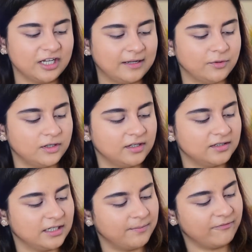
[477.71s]
and I'm gonna
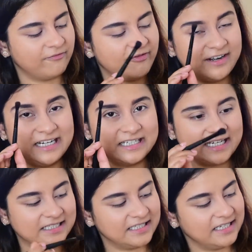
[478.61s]
dip very
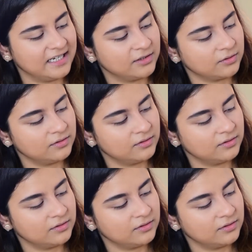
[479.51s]
lightly into